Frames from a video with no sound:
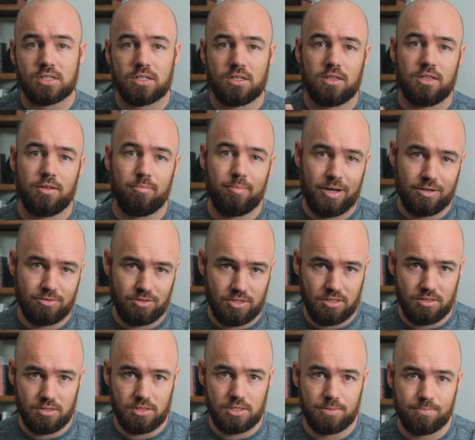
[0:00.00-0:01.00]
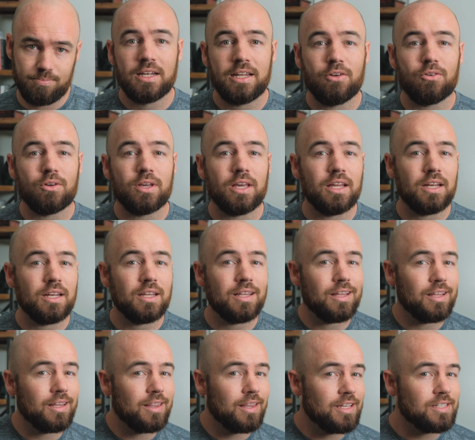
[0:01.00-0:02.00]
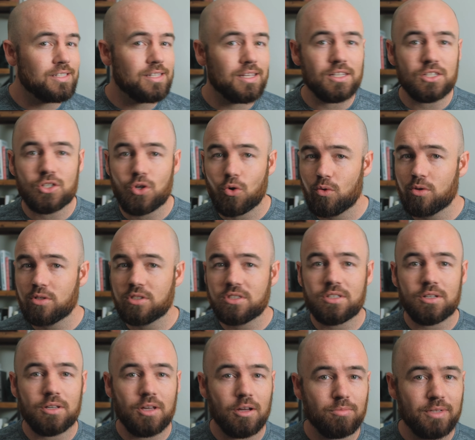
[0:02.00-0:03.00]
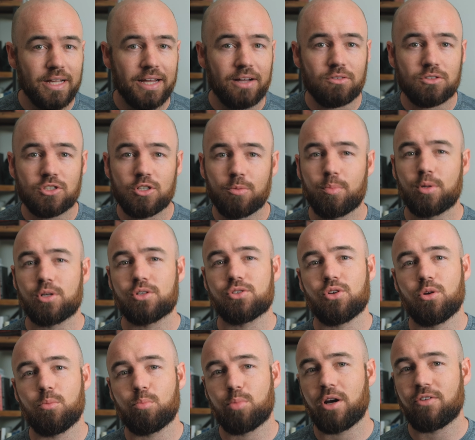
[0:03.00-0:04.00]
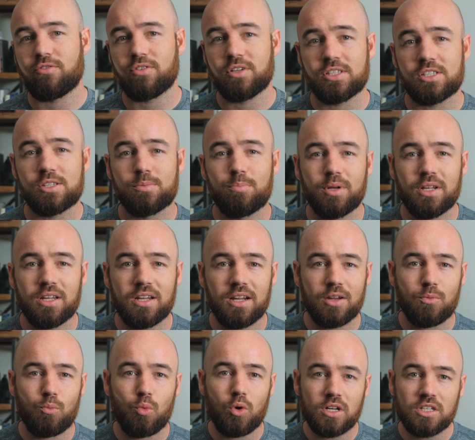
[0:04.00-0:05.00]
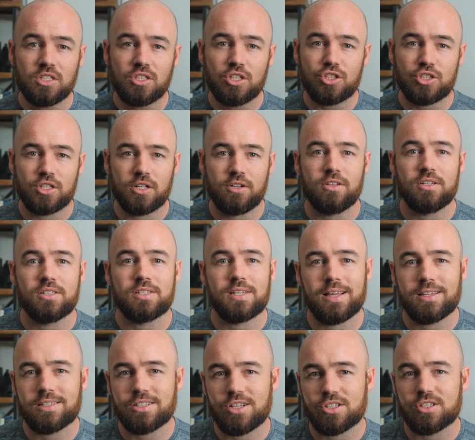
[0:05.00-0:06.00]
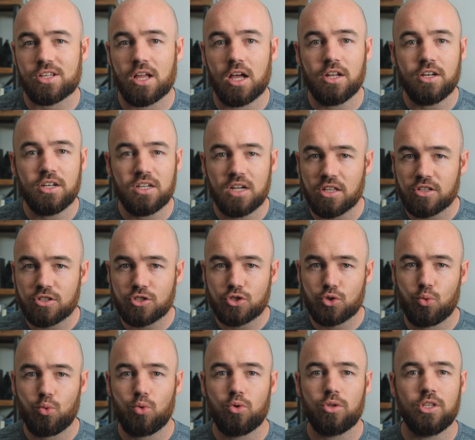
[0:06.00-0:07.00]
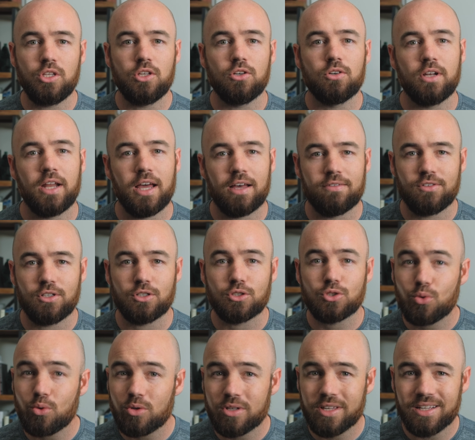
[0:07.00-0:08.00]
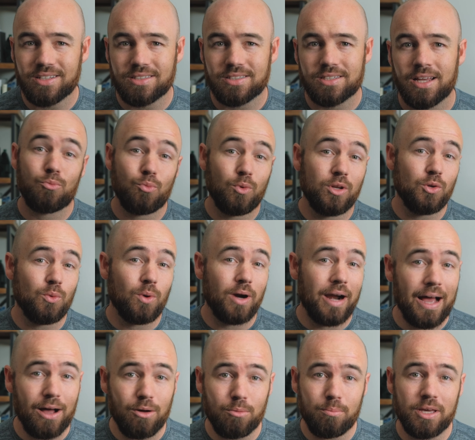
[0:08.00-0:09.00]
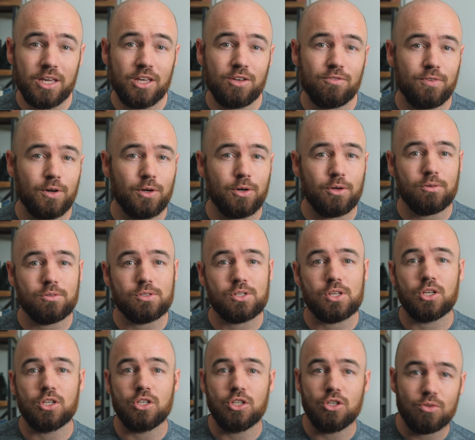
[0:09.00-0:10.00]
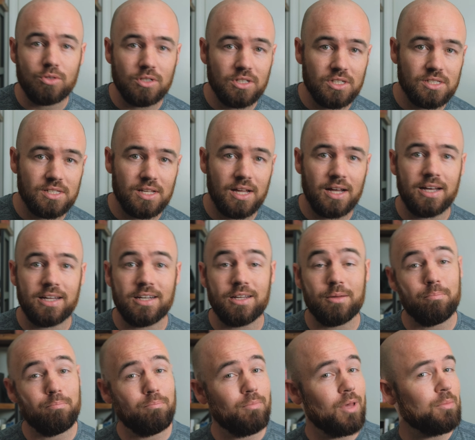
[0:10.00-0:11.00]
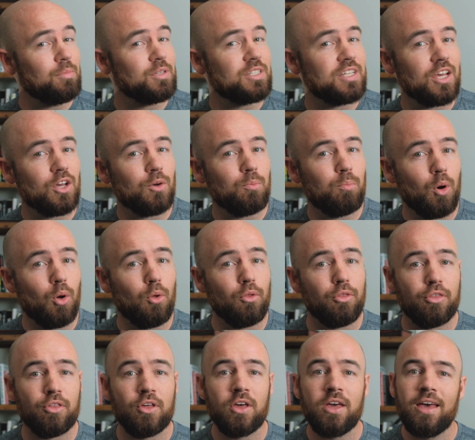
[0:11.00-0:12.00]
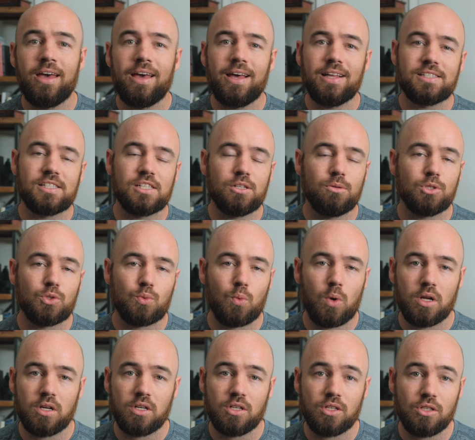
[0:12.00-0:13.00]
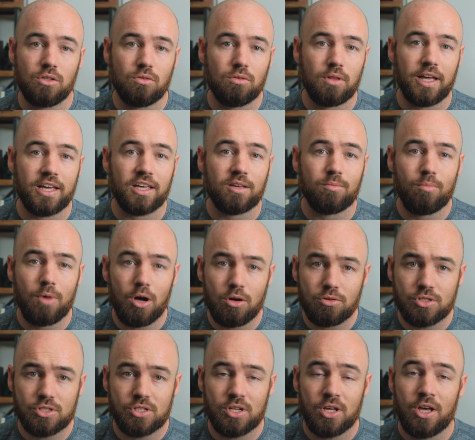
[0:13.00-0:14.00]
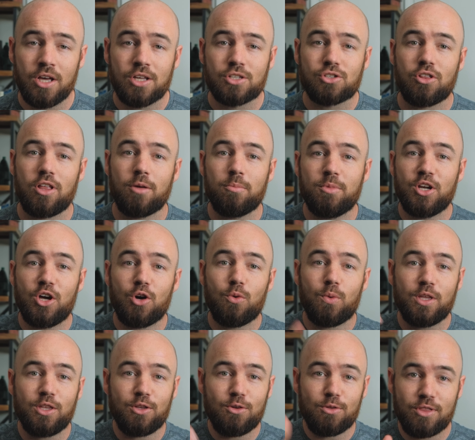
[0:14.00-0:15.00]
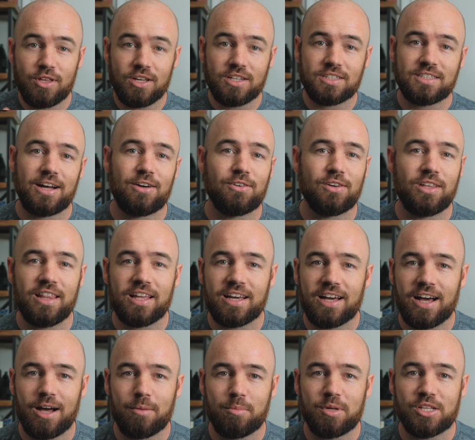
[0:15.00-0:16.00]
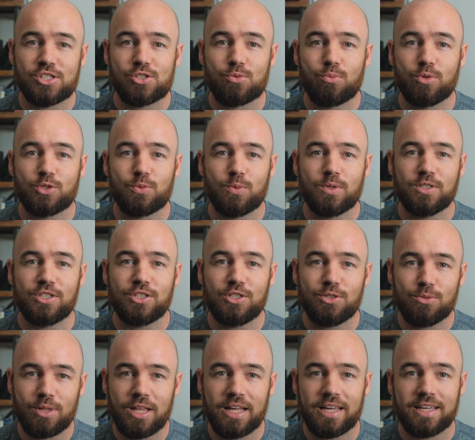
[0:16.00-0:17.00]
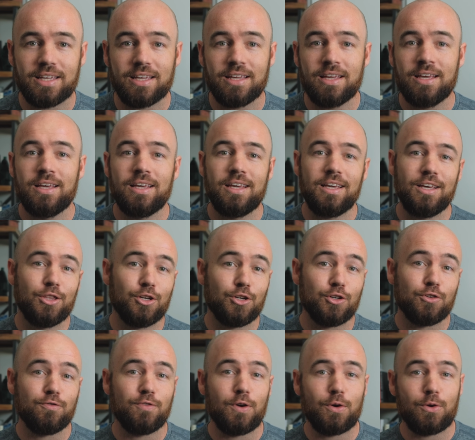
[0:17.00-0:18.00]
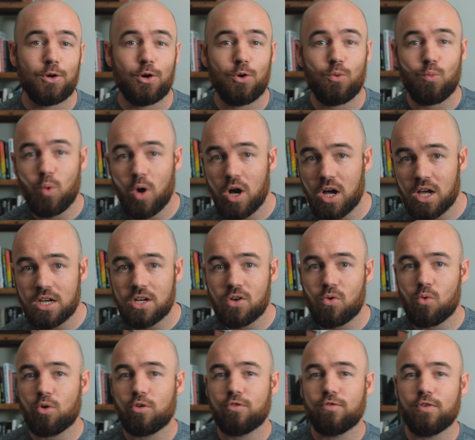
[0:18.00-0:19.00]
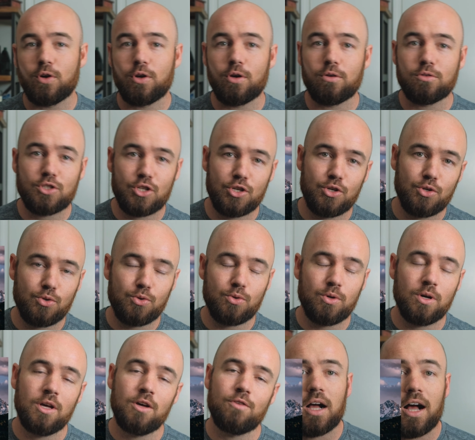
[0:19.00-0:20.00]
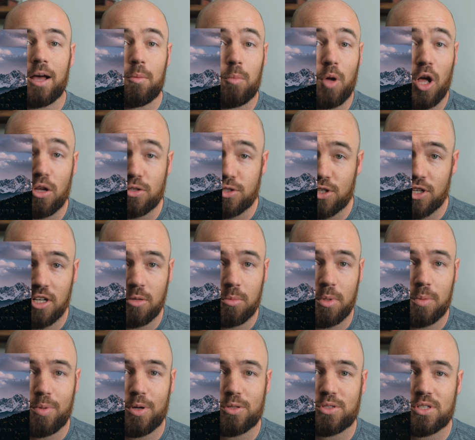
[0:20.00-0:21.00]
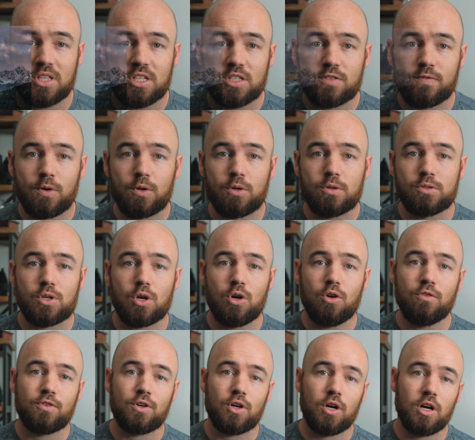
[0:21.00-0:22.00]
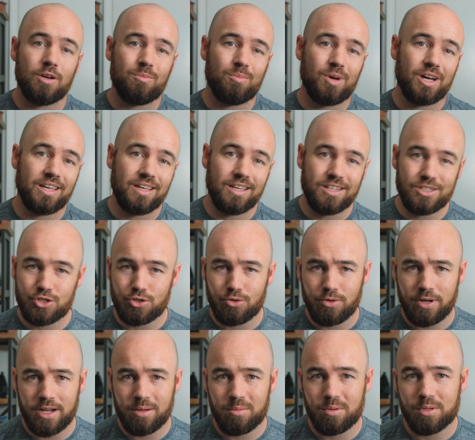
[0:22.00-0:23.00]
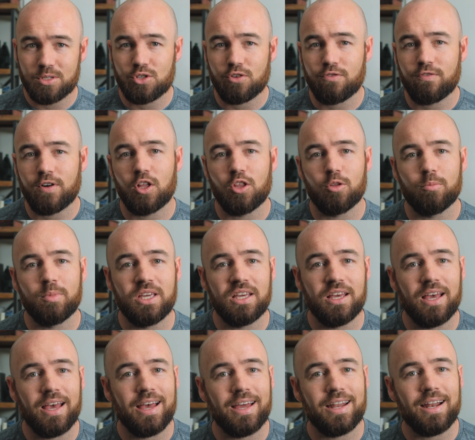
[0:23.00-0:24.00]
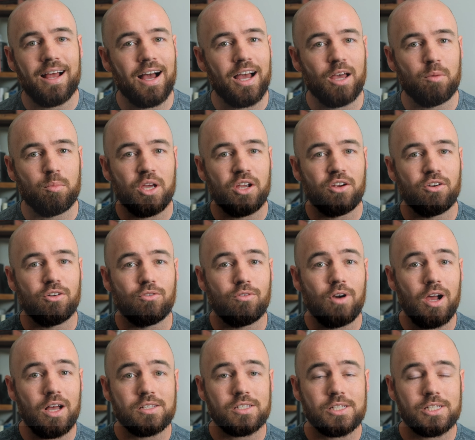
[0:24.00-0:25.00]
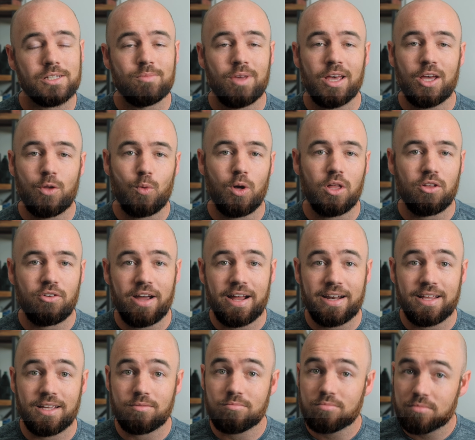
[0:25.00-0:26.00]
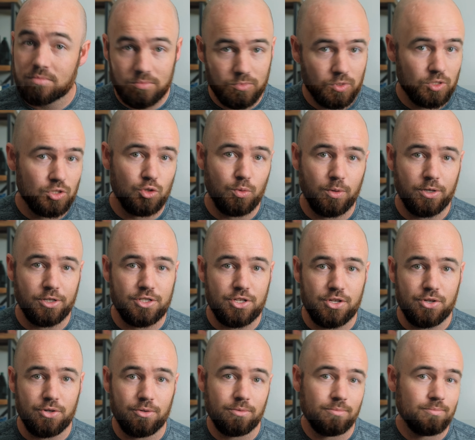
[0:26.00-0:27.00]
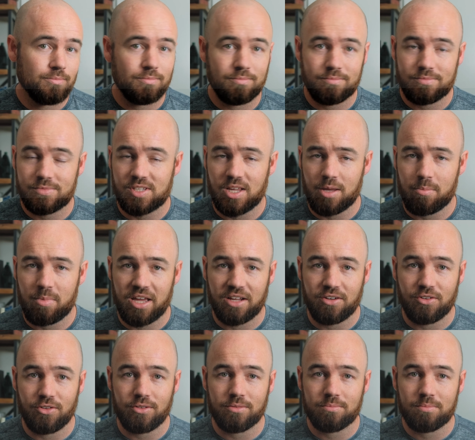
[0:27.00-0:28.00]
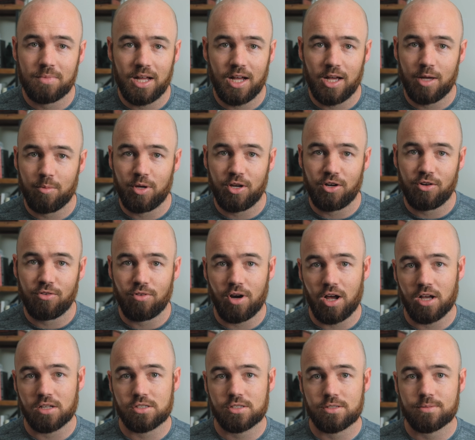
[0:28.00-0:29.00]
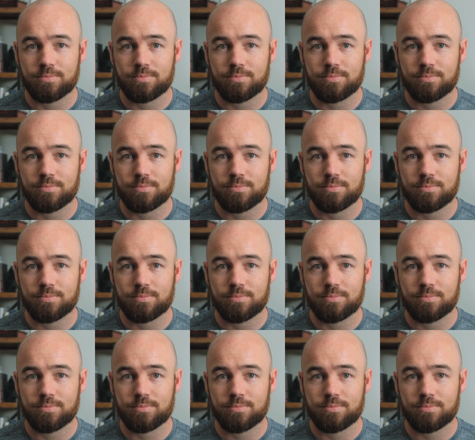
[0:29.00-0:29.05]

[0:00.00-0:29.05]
the mountains. Now again, this is going to come down to personal preference, but I wanted to share this as just another tool that you can have in your toolkit. When you are out making photos, you can decide, maybe take both and see which one you like most. So let me know what you think down in the comments. Which one do you like, either photo 1 or photo 2? I'm also going to be posting these photos over on my Instagram, so follow me at I'm Aaron Ross. And while you're at it, Twitter too, same handle, I'm Aaron Ross.